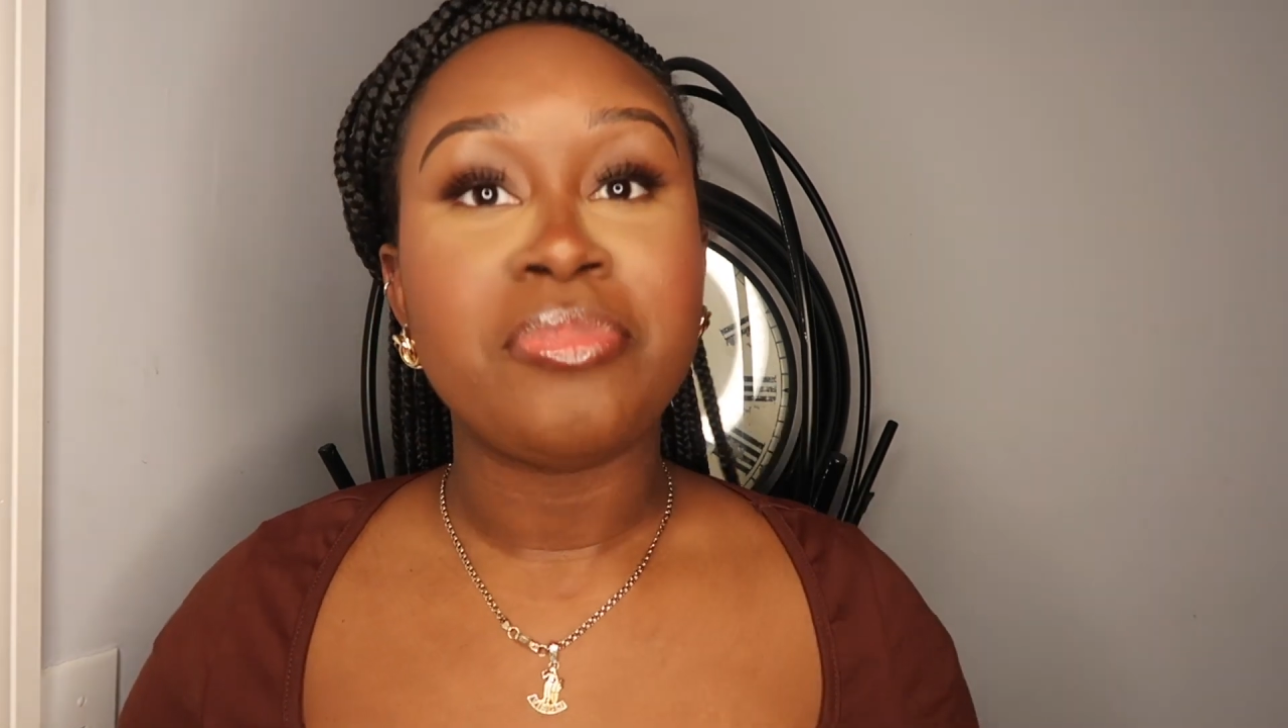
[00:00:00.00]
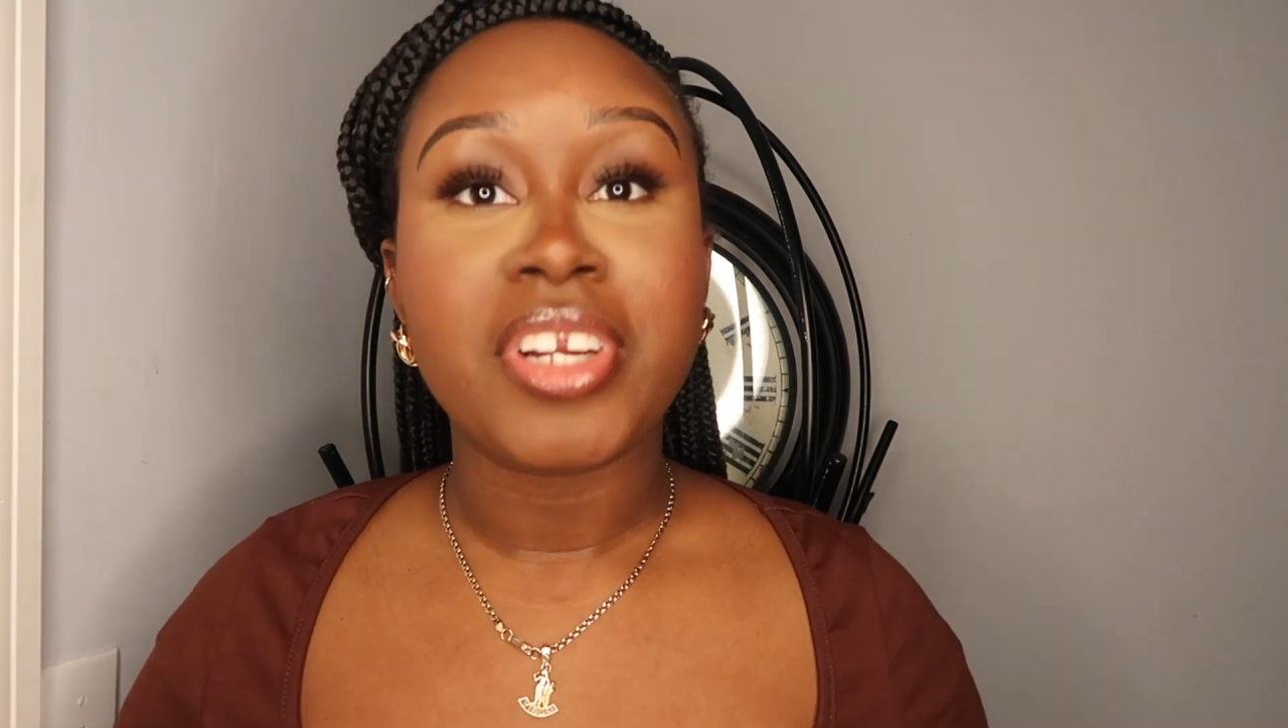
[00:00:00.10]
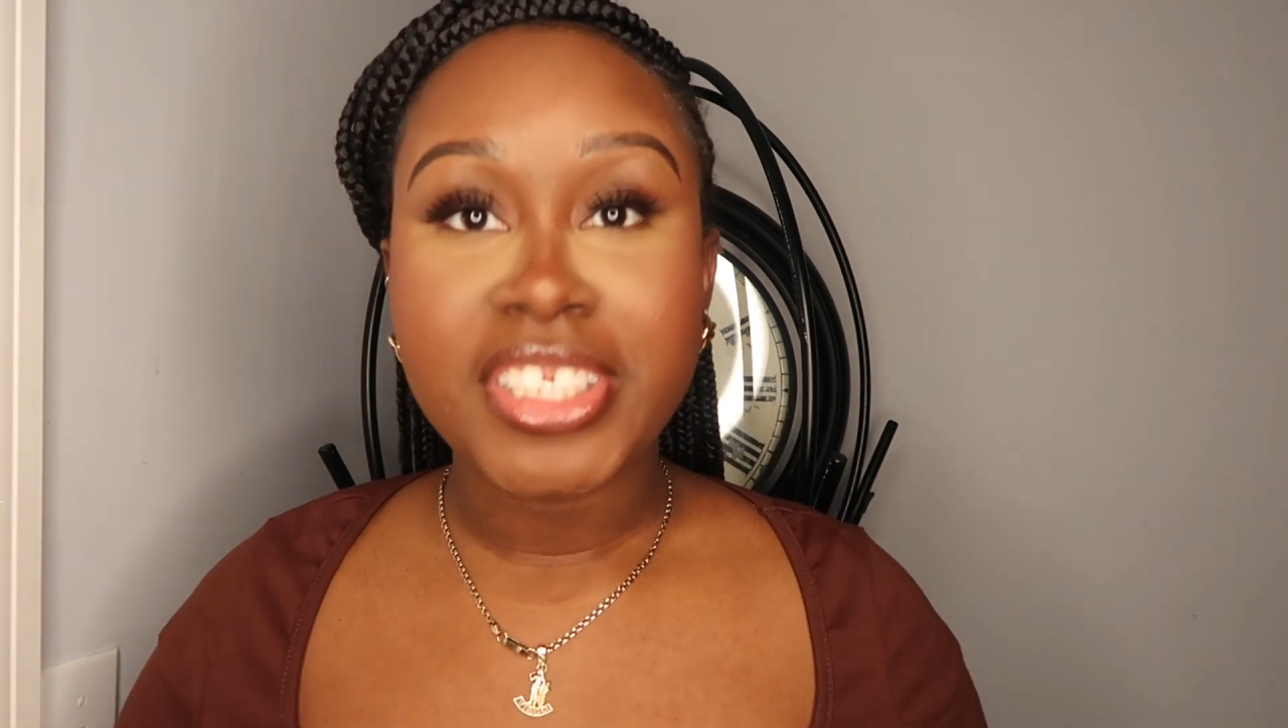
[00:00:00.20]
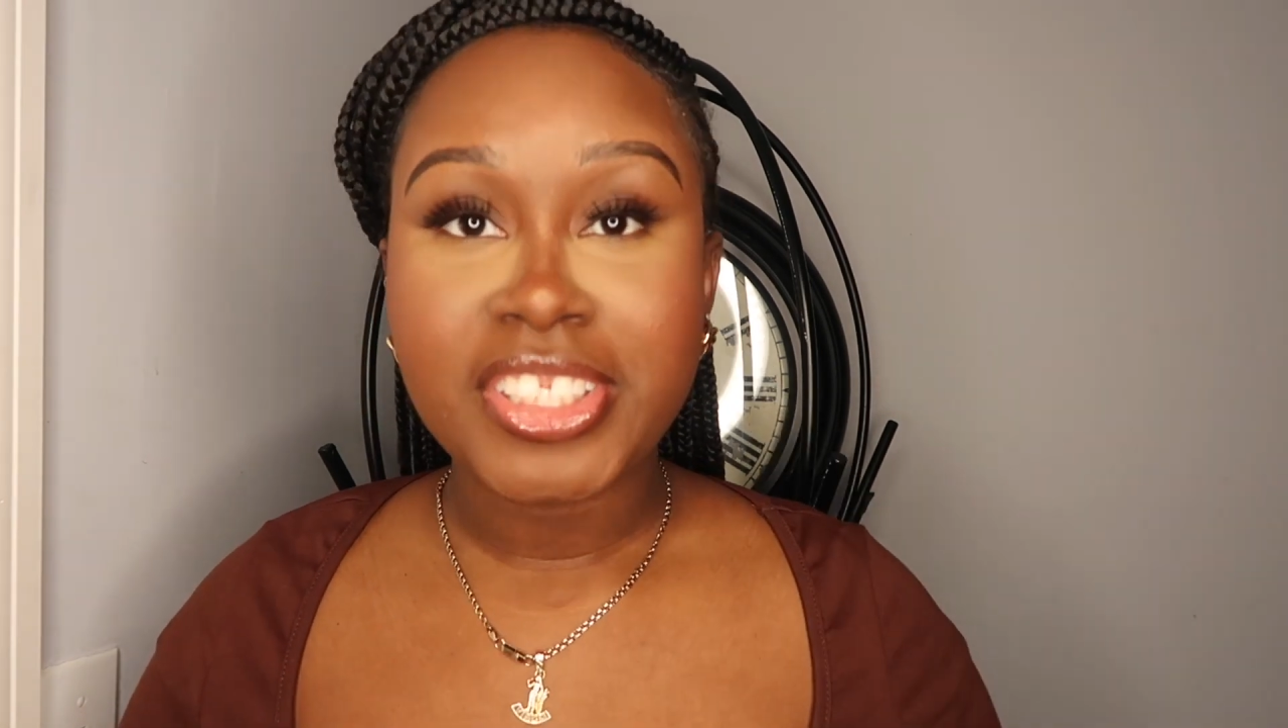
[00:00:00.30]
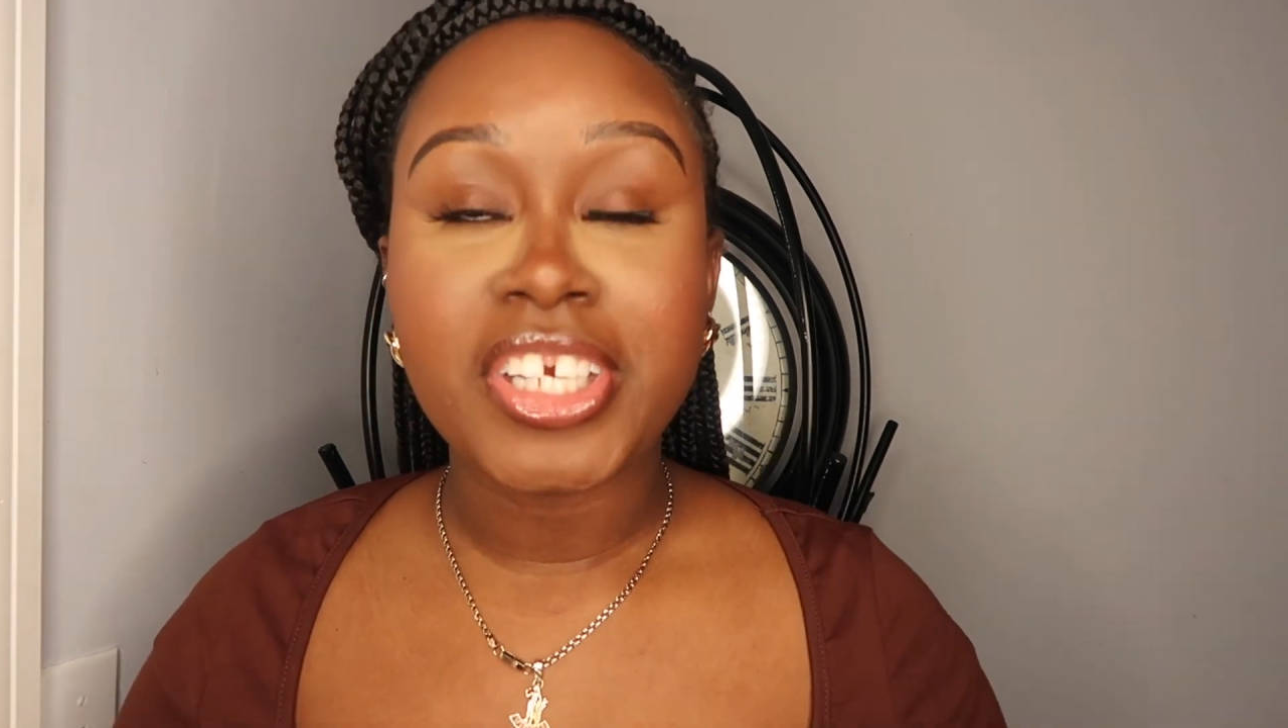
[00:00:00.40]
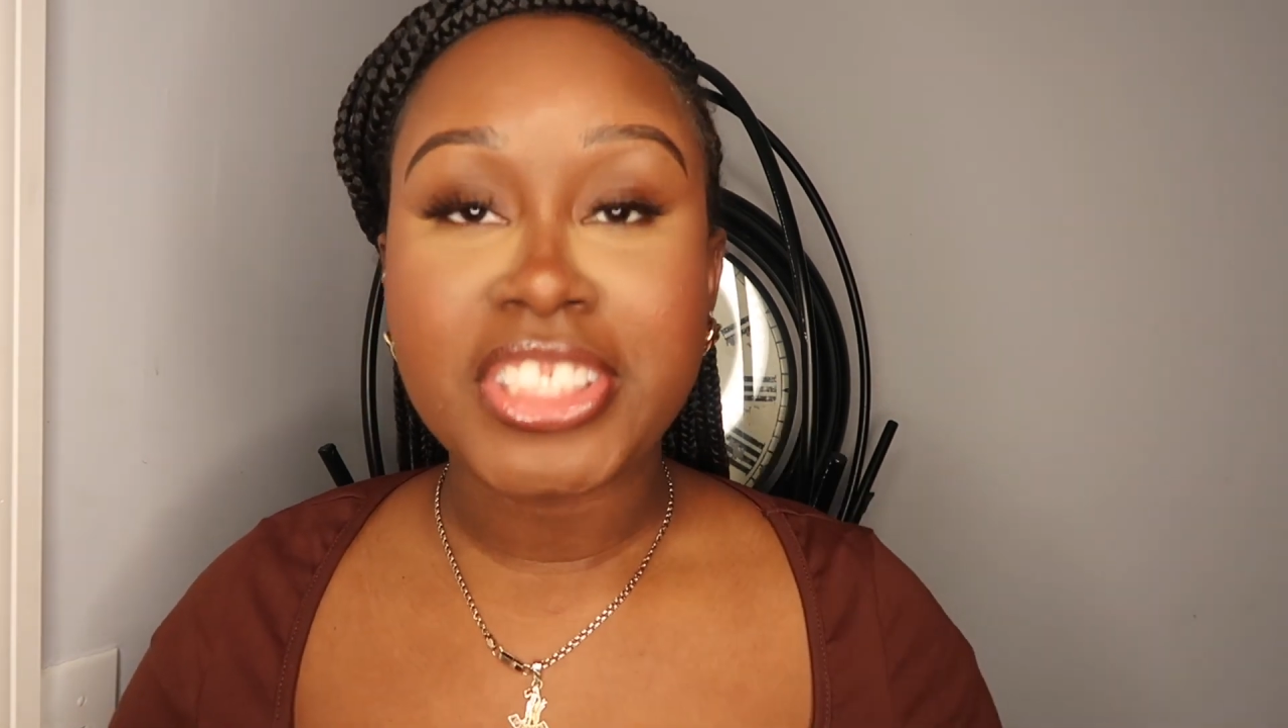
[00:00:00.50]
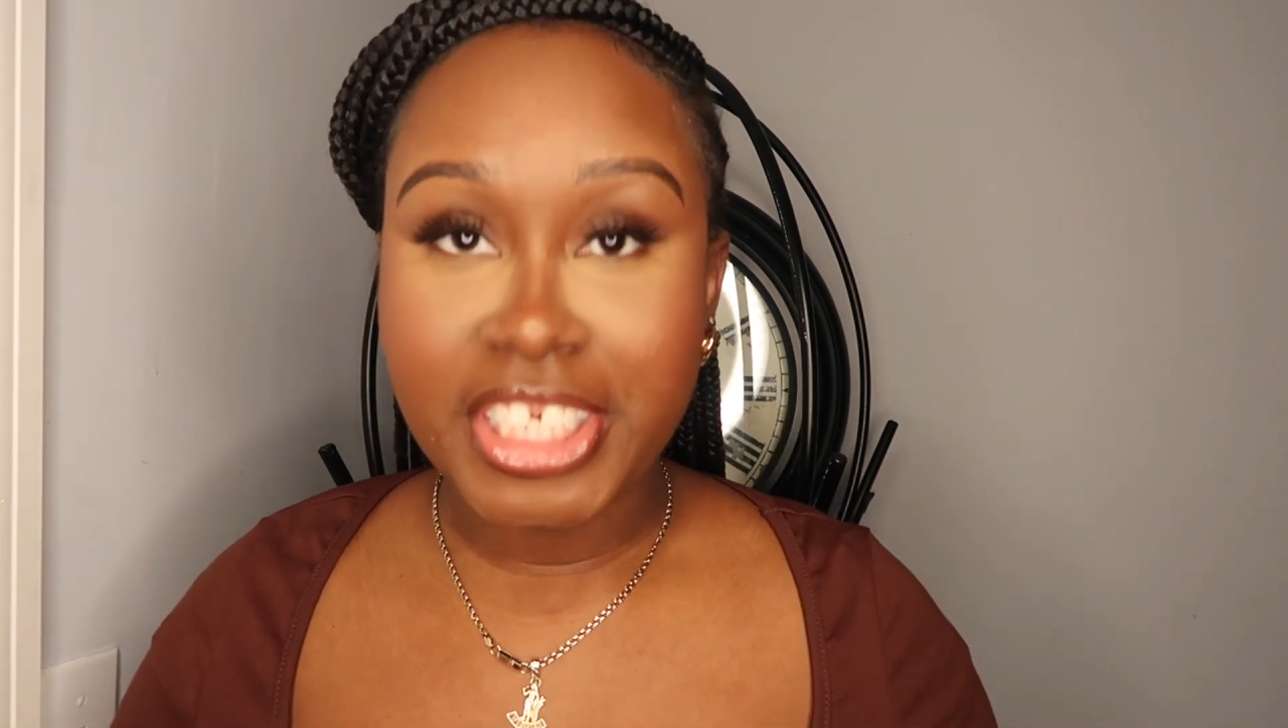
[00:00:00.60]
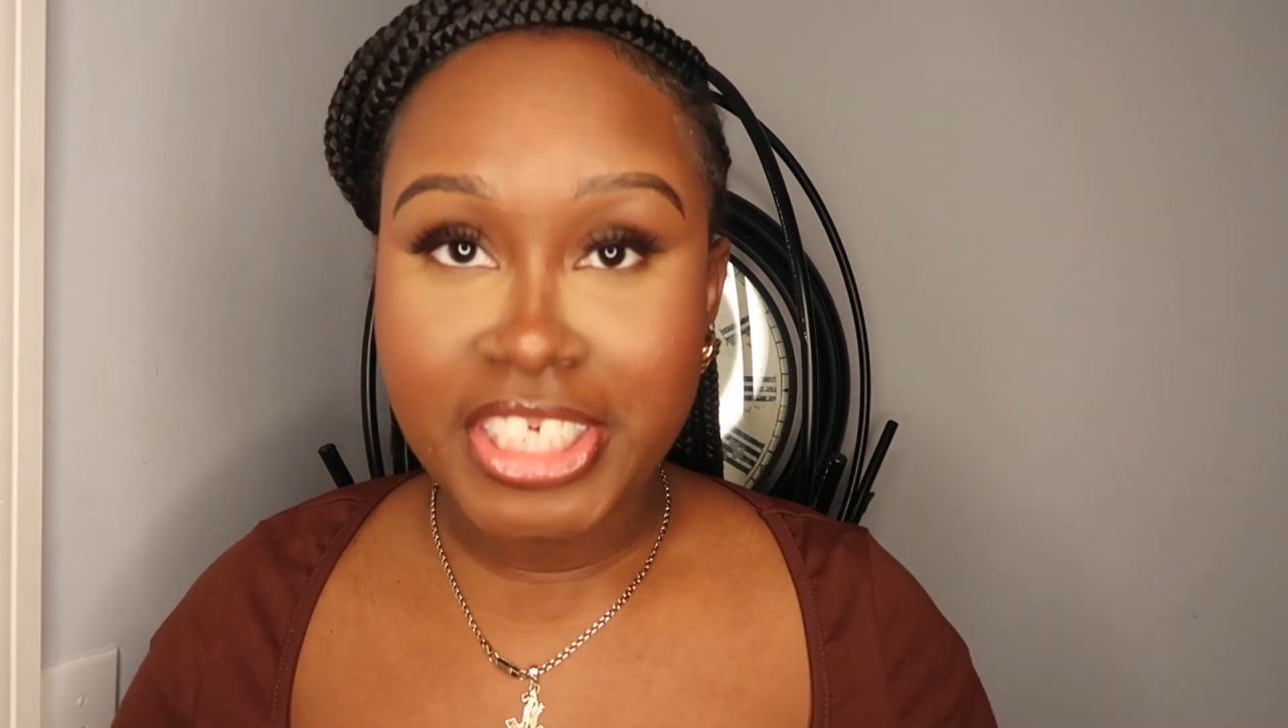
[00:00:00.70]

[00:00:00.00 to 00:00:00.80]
braids start